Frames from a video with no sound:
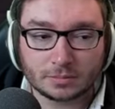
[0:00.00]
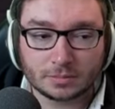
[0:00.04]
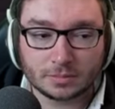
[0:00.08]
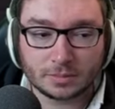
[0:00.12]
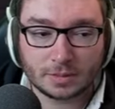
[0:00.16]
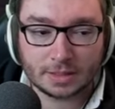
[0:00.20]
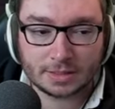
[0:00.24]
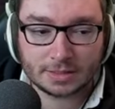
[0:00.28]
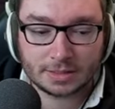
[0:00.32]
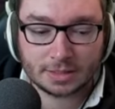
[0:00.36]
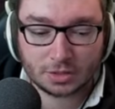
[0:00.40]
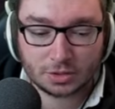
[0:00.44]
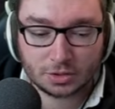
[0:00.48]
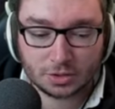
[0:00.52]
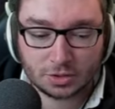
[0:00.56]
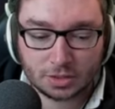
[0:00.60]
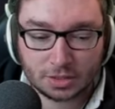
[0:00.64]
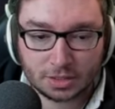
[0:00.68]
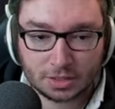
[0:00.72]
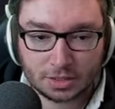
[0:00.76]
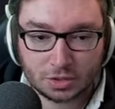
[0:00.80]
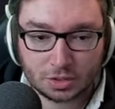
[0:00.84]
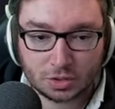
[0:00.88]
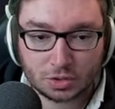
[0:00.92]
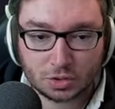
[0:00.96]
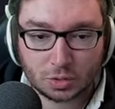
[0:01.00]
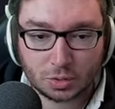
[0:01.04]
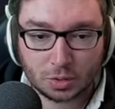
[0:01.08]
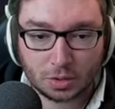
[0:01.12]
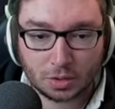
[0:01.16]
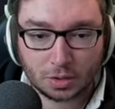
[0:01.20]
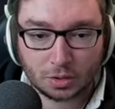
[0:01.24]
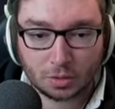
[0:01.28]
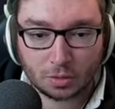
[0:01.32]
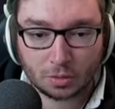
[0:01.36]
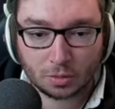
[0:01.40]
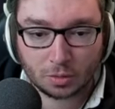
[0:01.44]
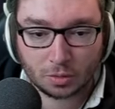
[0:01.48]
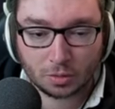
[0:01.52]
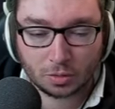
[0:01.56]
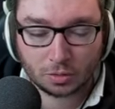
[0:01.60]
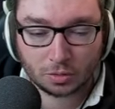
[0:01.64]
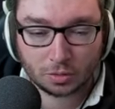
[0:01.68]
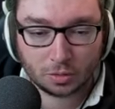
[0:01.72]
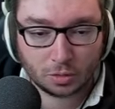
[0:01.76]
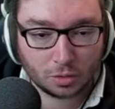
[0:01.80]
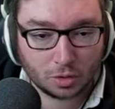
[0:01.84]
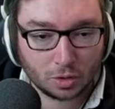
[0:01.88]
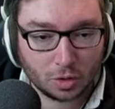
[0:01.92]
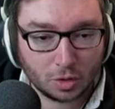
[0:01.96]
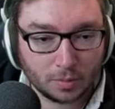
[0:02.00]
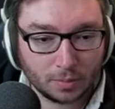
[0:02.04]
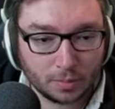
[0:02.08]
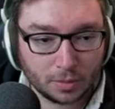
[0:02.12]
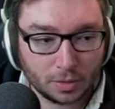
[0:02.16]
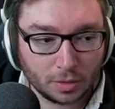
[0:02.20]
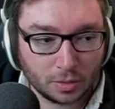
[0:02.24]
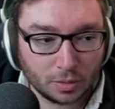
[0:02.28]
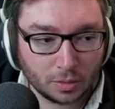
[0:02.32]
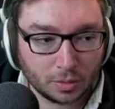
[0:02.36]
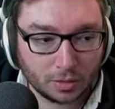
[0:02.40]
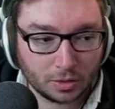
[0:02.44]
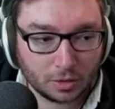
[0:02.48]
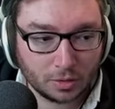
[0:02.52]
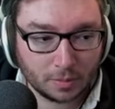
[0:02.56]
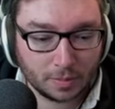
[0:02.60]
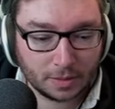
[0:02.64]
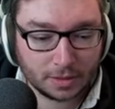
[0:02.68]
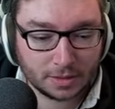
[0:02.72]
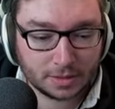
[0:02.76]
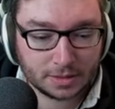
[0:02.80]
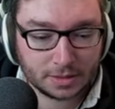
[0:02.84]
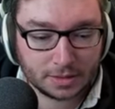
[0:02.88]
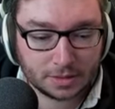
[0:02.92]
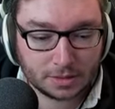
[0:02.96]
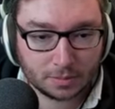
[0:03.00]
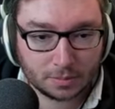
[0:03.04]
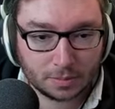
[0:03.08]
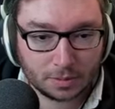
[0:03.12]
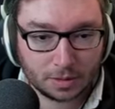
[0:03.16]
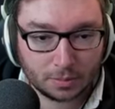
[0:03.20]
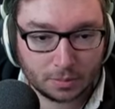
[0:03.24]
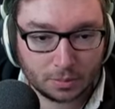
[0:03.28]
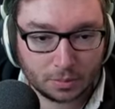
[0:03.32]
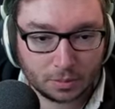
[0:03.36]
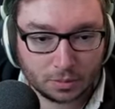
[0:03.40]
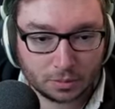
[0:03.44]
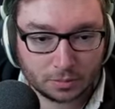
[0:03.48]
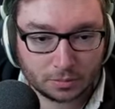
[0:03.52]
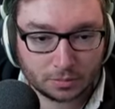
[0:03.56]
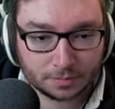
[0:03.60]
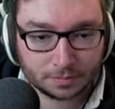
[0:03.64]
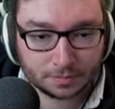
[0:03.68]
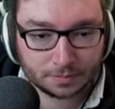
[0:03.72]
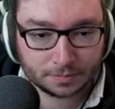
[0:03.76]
essentially just doing your combo and your abilities on people,